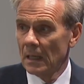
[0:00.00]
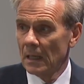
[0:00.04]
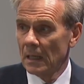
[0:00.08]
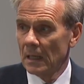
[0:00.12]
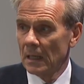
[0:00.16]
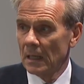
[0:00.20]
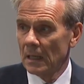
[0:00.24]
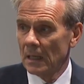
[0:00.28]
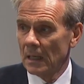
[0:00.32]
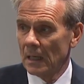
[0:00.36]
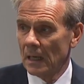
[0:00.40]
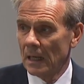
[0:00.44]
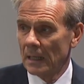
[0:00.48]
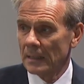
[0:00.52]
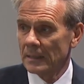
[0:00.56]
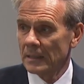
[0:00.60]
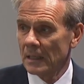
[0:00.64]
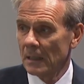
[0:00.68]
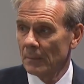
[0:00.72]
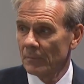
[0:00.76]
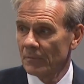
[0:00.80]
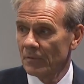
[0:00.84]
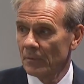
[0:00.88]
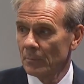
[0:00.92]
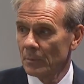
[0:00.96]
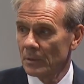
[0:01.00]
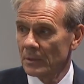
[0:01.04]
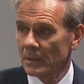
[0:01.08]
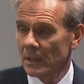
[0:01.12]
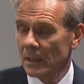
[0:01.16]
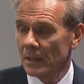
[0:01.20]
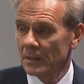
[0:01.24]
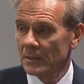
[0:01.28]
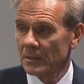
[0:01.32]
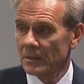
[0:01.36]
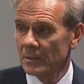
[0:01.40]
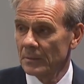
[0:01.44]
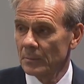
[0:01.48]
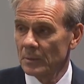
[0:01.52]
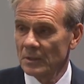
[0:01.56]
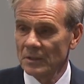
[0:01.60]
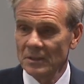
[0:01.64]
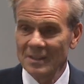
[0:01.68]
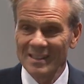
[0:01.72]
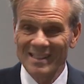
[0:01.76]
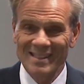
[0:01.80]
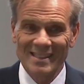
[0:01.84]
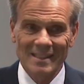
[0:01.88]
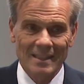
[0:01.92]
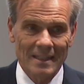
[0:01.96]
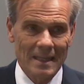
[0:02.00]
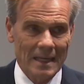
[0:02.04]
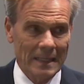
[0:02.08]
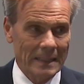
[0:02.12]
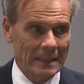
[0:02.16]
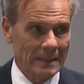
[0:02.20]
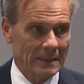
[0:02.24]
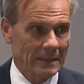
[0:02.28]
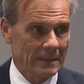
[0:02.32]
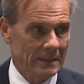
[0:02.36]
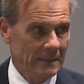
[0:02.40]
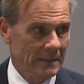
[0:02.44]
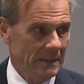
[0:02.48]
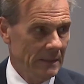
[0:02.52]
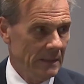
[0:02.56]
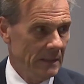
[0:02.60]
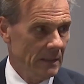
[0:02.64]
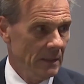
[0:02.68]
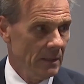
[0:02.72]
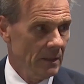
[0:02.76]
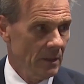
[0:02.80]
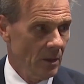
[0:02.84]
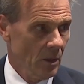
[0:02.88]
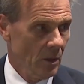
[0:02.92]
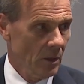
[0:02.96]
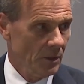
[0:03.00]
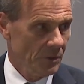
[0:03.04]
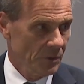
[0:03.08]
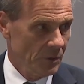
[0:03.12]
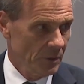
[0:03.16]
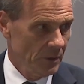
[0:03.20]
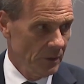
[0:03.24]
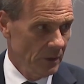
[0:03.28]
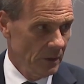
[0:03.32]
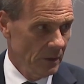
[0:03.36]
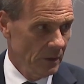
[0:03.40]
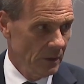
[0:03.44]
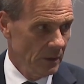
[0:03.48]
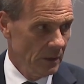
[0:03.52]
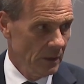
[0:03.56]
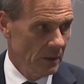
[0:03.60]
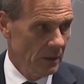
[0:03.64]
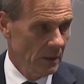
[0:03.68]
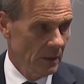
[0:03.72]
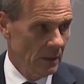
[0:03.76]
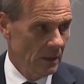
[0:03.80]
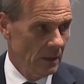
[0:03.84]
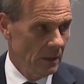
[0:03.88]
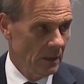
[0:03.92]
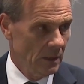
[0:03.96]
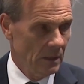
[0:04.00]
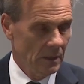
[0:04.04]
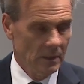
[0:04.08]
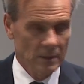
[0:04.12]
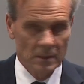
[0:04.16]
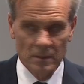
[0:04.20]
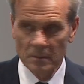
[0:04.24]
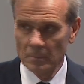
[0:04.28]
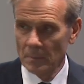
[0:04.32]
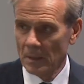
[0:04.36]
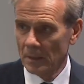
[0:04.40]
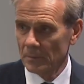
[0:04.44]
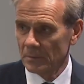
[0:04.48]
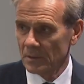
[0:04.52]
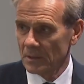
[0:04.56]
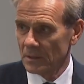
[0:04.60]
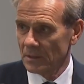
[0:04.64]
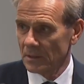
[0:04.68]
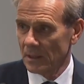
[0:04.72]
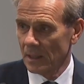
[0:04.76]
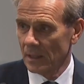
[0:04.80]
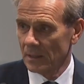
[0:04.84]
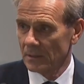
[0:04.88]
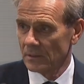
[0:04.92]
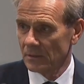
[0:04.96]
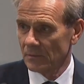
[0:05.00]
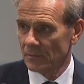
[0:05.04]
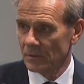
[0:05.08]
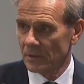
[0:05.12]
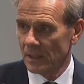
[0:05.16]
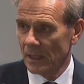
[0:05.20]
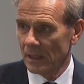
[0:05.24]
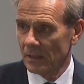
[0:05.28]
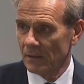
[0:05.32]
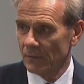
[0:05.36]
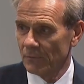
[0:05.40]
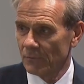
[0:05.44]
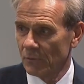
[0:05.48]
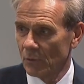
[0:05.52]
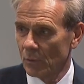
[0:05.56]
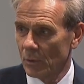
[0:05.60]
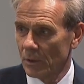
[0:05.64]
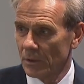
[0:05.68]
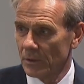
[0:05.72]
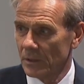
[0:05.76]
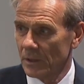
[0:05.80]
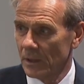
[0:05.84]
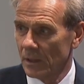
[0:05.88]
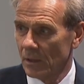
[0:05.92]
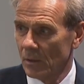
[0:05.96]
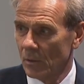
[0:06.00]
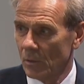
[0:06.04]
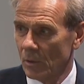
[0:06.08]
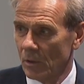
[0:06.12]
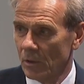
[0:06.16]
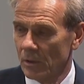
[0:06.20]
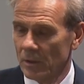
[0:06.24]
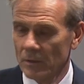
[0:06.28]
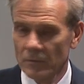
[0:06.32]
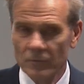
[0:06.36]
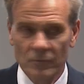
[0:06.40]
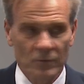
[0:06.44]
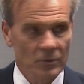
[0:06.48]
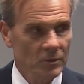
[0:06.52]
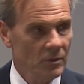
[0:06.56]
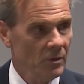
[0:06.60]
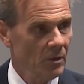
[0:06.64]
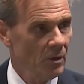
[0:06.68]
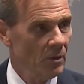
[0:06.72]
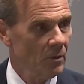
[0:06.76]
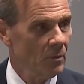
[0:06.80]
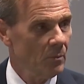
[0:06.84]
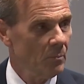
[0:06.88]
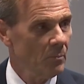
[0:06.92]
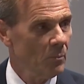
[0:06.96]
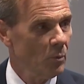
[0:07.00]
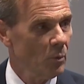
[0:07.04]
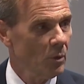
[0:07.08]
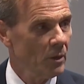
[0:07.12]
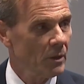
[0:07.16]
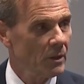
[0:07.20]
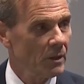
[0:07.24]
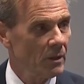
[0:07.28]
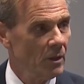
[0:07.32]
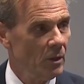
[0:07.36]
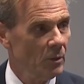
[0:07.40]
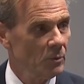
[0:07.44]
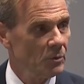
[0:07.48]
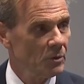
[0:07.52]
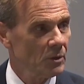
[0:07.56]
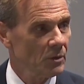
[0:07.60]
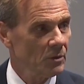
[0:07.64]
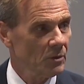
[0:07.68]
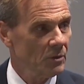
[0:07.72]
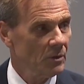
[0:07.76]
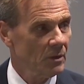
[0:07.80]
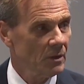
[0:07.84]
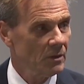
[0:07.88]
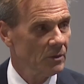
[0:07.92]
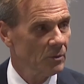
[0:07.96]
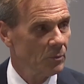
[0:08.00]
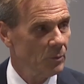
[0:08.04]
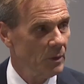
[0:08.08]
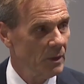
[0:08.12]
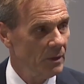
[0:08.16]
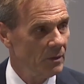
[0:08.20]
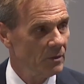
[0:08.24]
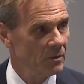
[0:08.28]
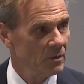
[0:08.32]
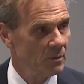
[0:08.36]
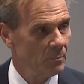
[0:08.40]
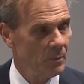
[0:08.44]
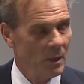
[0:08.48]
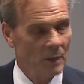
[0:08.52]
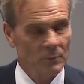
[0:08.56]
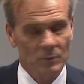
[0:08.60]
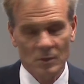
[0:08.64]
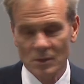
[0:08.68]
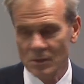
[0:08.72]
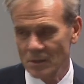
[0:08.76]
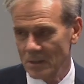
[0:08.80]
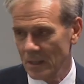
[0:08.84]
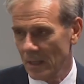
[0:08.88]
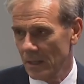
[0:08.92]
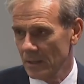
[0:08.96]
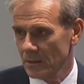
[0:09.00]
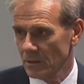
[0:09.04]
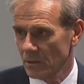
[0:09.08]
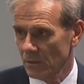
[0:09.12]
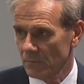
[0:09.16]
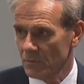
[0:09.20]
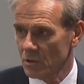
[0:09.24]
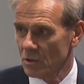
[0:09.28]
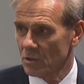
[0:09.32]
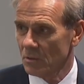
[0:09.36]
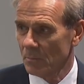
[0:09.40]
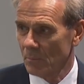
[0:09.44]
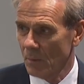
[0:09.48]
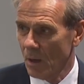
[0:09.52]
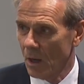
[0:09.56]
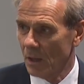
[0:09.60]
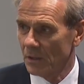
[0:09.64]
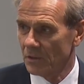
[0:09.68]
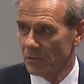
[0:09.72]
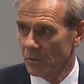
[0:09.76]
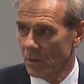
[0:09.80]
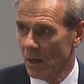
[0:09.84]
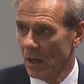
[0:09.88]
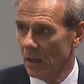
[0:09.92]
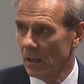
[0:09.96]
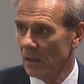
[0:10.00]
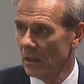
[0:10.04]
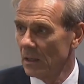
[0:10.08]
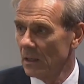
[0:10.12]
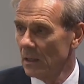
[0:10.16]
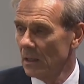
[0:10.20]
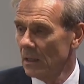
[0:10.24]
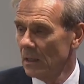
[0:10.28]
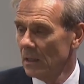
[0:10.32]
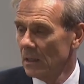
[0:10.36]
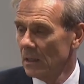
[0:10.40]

I come from a country which is slightly larger. It's about the size of California, or if you go more closer to this region, it's about the size of Sumatra.